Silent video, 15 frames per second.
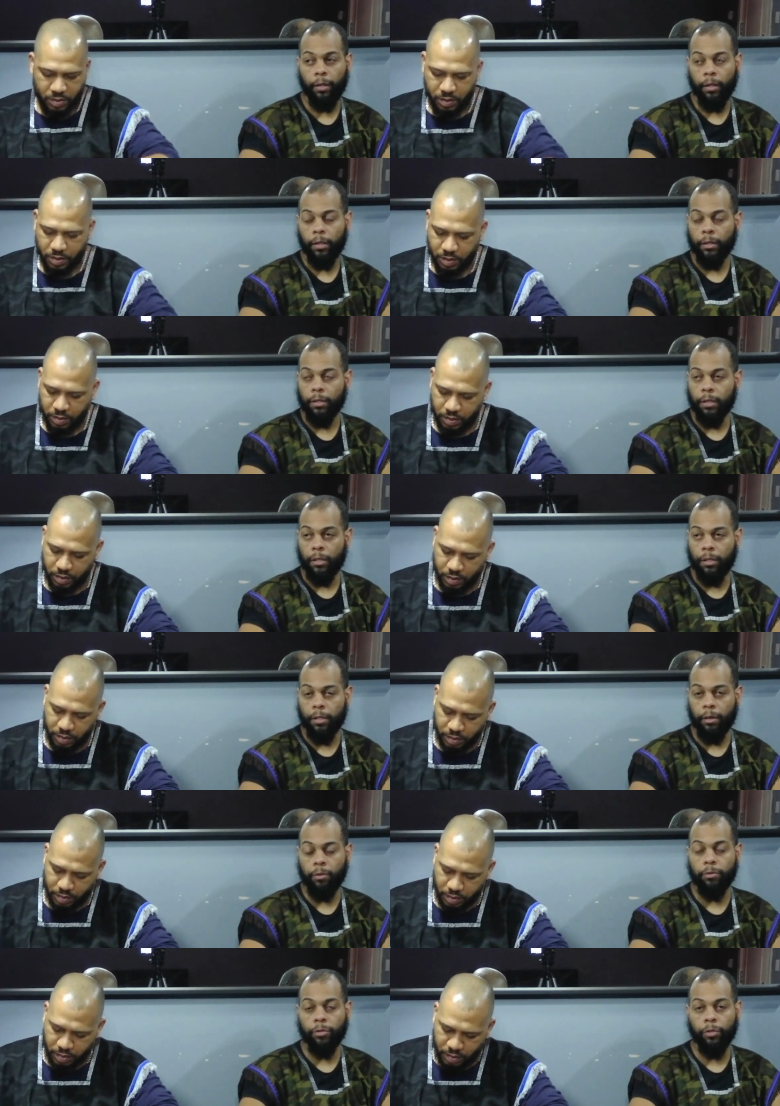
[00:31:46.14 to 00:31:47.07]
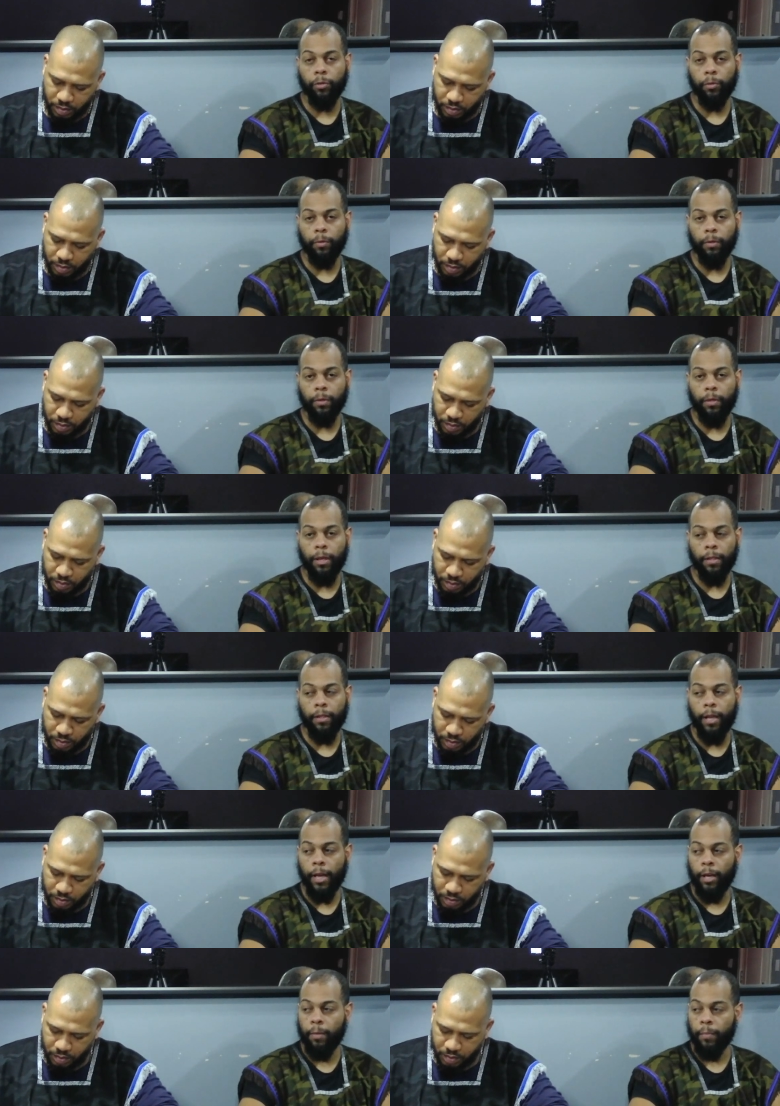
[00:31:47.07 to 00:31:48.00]
Speaker 1: So it tells you that
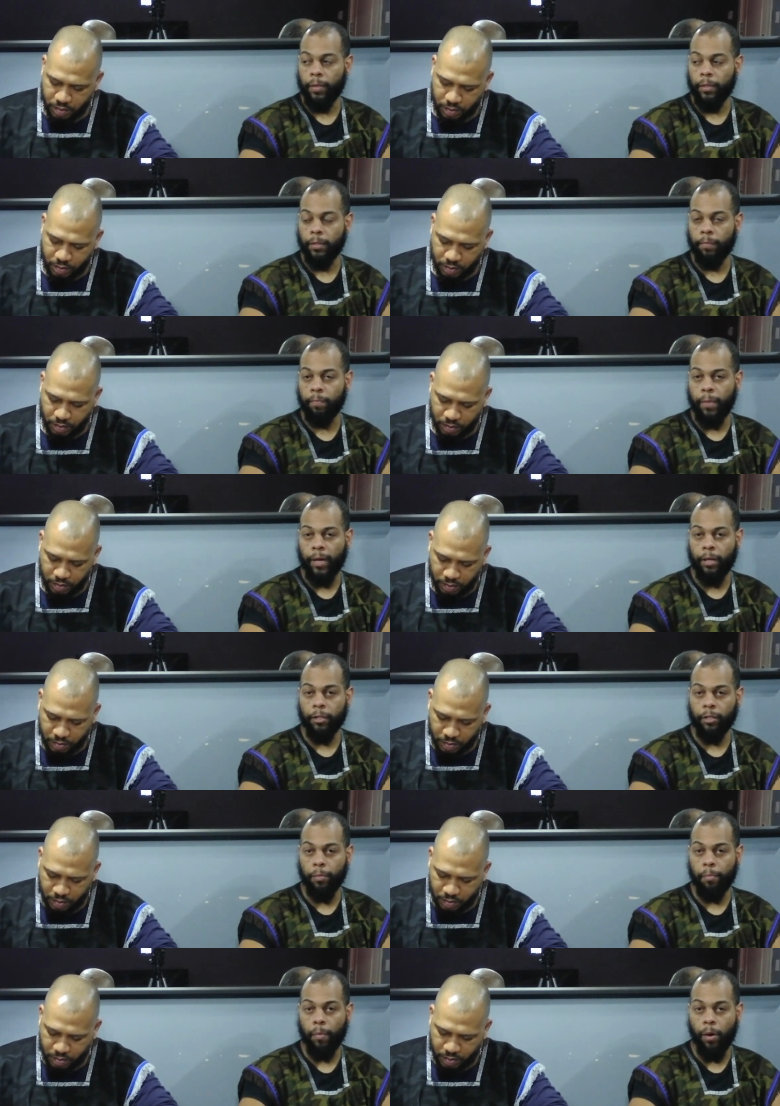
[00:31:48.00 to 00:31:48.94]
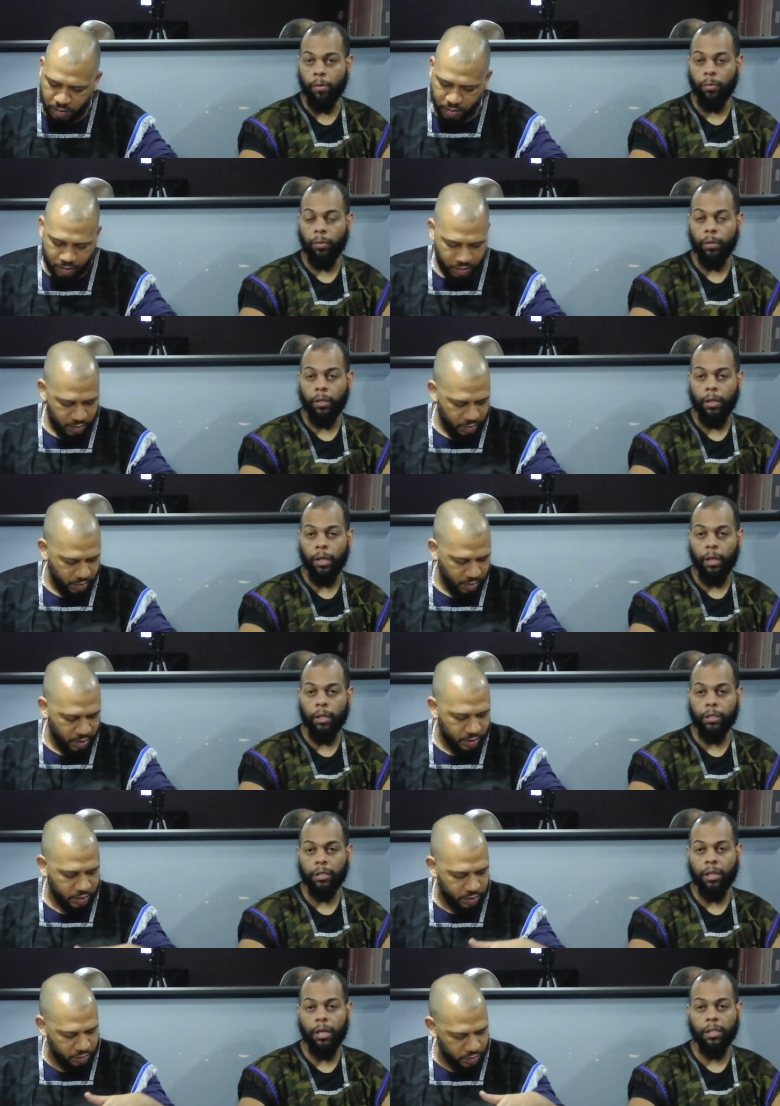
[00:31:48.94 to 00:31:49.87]
the enemies made a tumult.
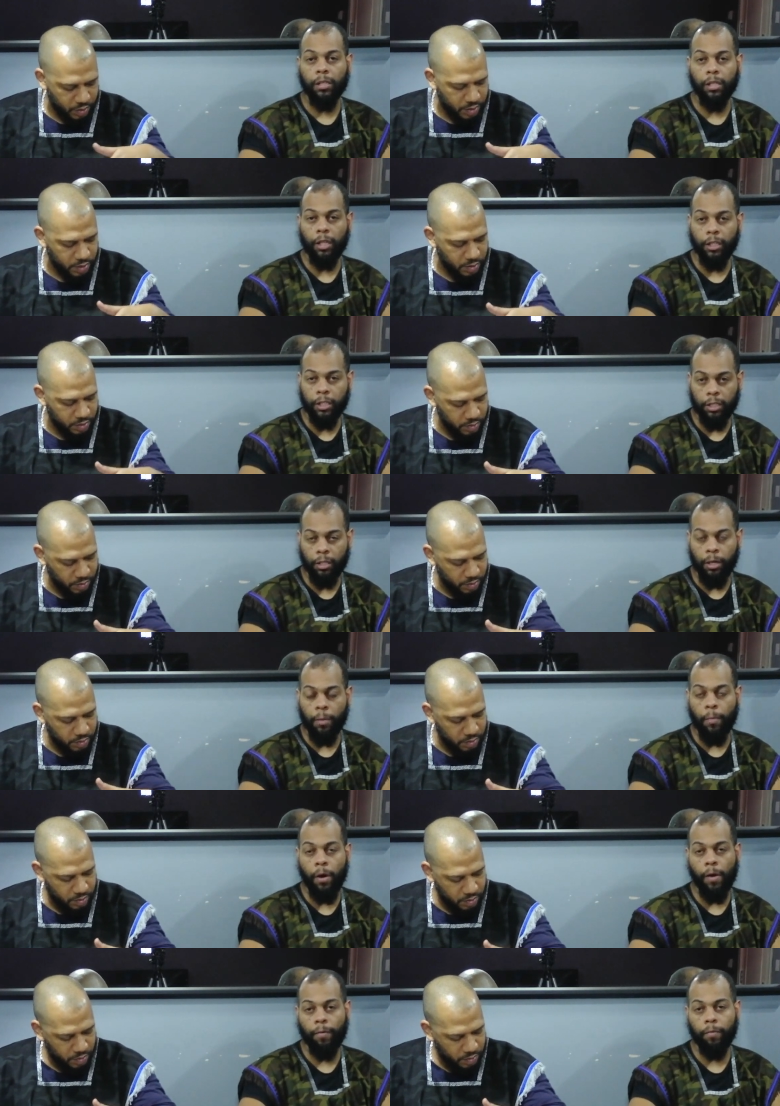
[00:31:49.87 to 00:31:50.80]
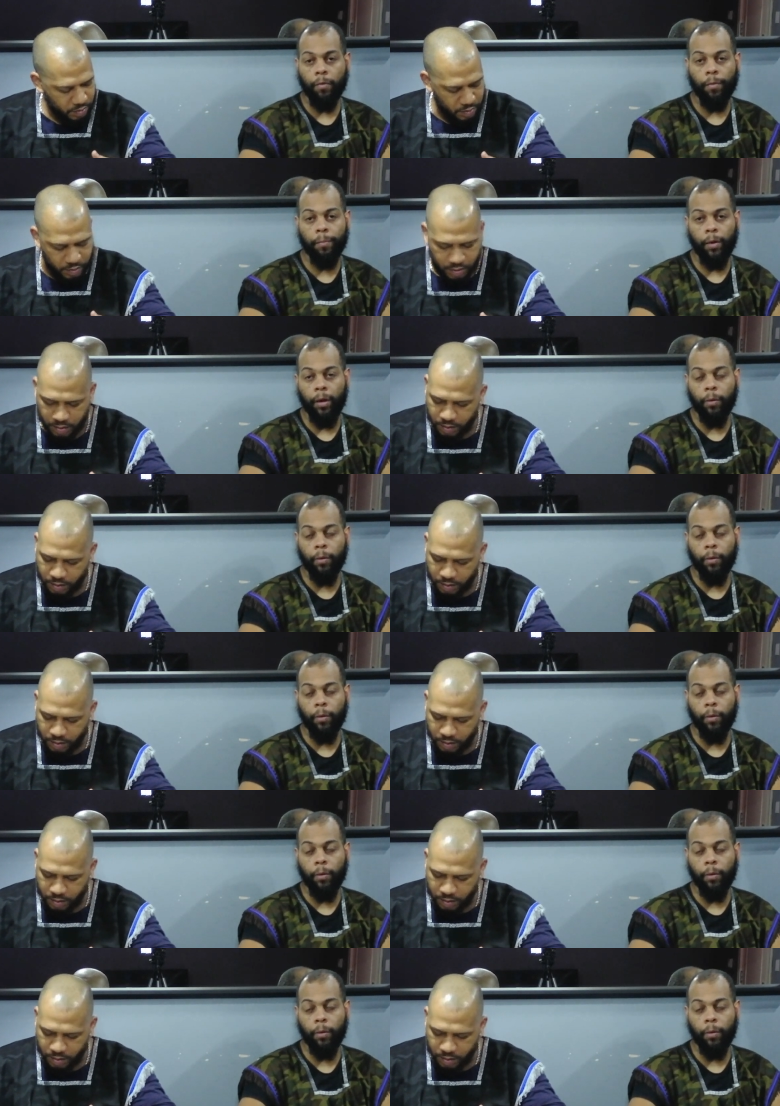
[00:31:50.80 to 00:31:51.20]
It starts right. listing them off one by